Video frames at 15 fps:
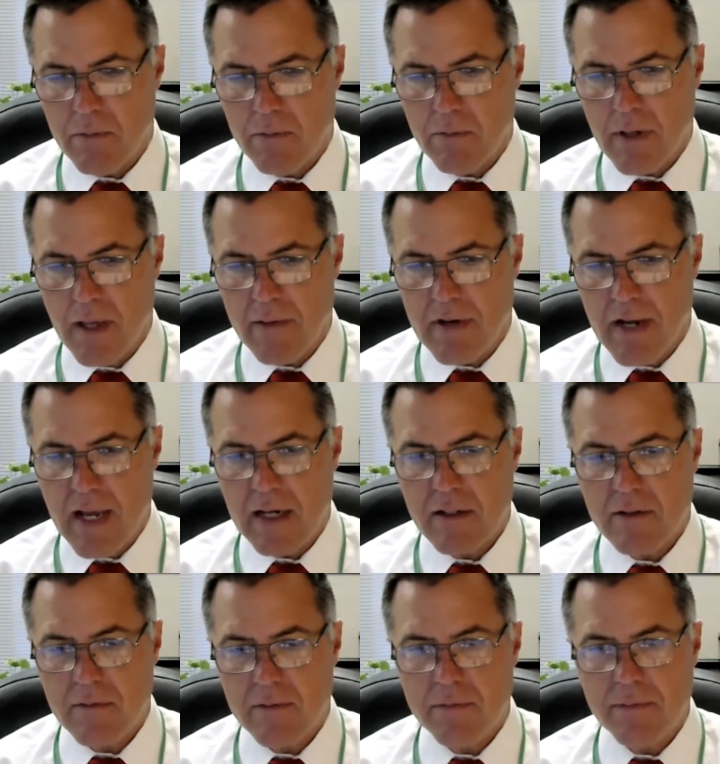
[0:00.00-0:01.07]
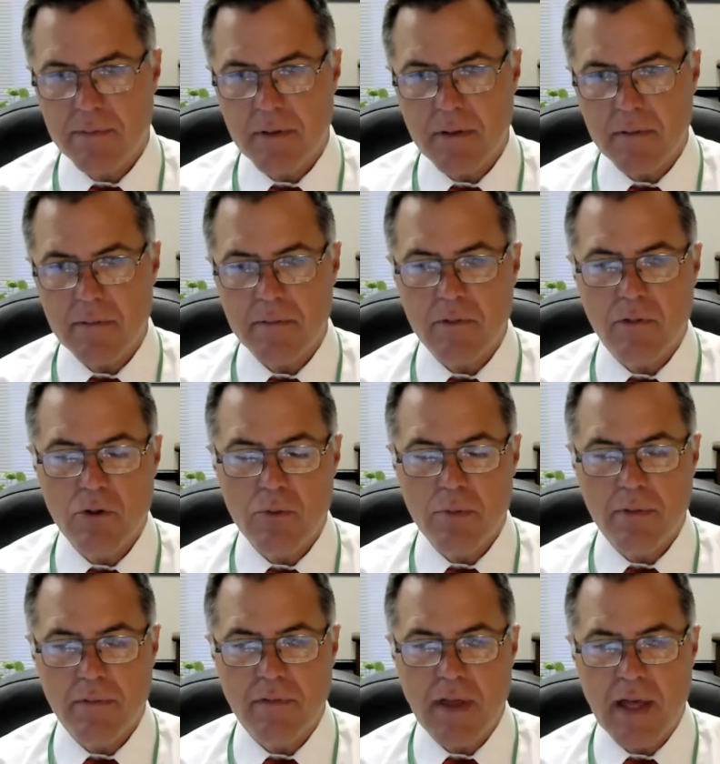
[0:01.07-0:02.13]
we have an active group
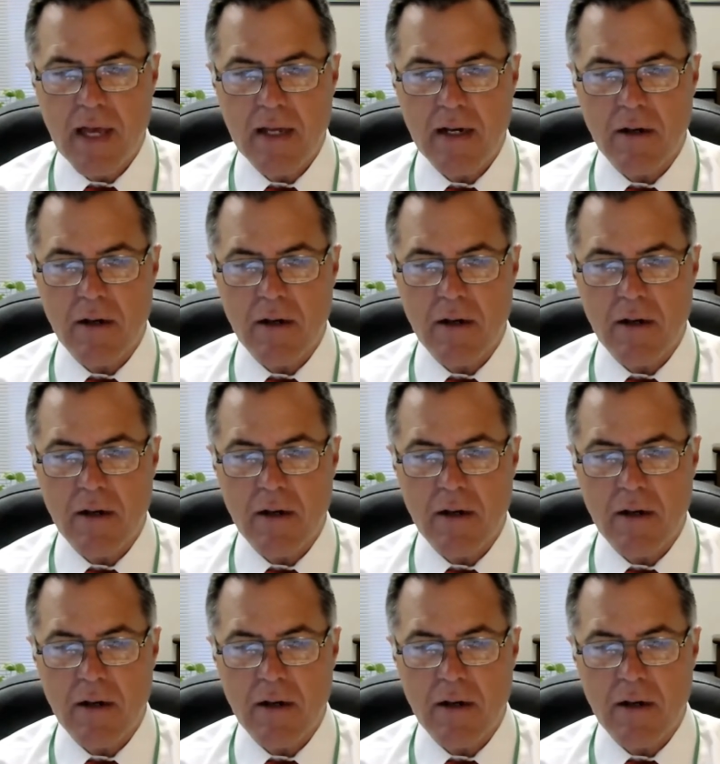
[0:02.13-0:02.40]
of that.